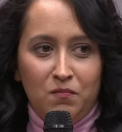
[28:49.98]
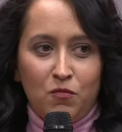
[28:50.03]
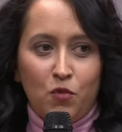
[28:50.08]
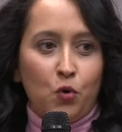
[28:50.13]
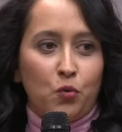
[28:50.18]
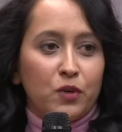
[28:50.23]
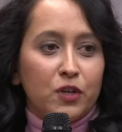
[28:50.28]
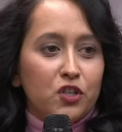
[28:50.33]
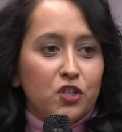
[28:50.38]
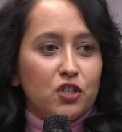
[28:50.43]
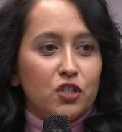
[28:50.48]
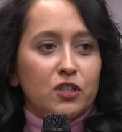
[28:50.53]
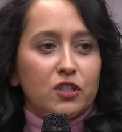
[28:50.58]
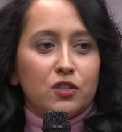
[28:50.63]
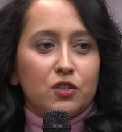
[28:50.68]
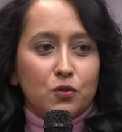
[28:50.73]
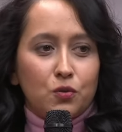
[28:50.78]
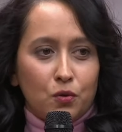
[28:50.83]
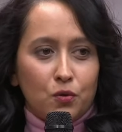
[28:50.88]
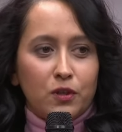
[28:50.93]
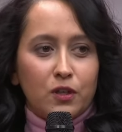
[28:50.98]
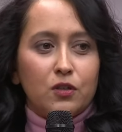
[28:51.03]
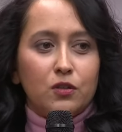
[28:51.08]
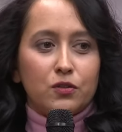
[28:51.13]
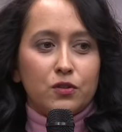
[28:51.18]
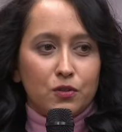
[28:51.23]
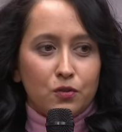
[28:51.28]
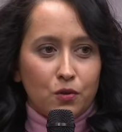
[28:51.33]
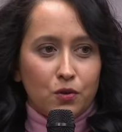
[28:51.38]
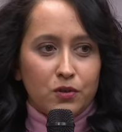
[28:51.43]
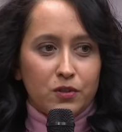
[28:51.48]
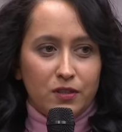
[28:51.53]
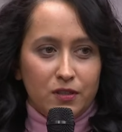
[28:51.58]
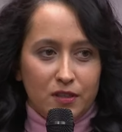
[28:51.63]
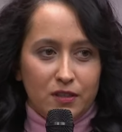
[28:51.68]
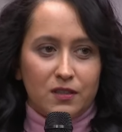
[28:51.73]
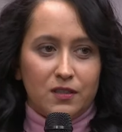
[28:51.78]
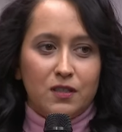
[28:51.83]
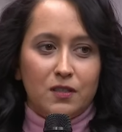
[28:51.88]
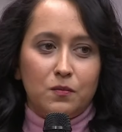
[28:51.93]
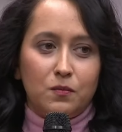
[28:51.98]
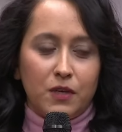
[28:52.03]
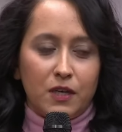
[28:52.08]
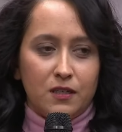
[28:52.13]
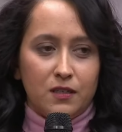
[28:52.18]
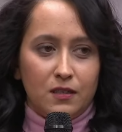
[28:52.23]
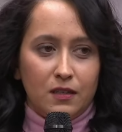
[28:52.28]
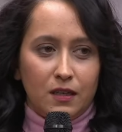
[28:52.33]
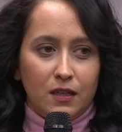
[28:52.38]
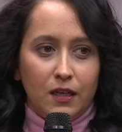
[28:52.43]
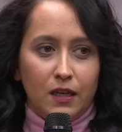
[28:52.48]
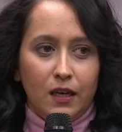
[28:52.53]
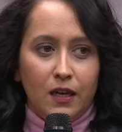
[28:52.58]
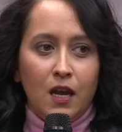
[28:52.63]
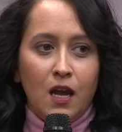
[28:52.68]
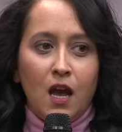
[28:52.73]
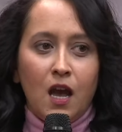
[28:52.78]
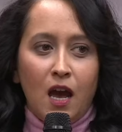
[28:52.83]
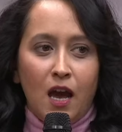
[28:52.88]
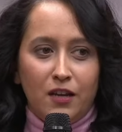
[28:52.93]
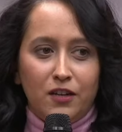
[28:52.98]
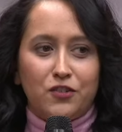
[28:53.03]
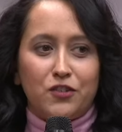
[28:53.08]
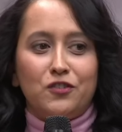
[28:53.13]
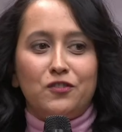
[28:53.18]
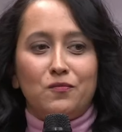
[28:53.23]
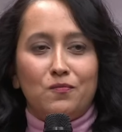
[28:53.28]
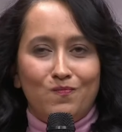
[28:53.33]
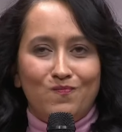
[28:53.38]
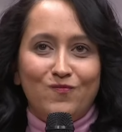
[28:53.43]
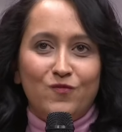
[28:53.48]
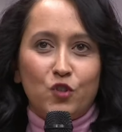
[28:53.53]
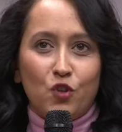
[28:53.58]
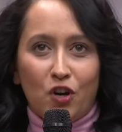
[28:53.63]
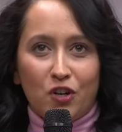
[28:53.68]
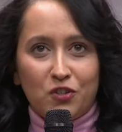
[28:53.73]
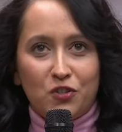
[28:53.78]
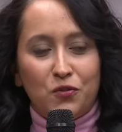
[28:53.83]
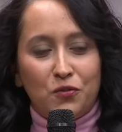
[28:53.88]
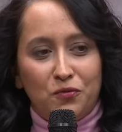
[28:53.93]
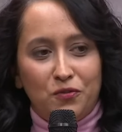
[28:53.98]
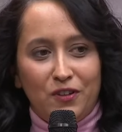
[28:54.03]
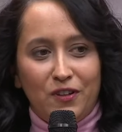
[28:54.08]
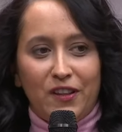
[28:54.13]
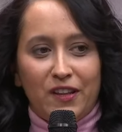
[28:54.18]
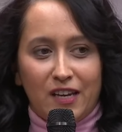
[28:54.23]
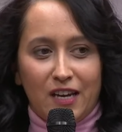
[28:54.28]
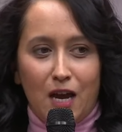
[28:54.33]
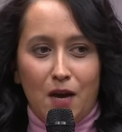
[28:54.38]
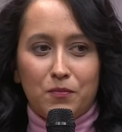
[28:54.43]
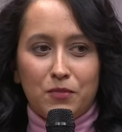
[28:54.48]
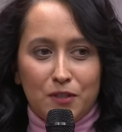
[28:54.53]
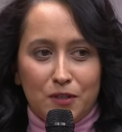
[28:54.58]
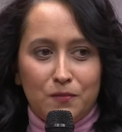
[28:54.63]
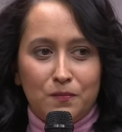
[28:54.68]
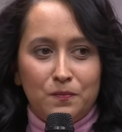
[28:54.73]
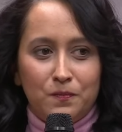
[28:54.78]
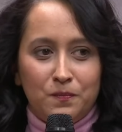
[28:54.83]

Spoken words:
original historical sources, basically, and not to fill the gaps.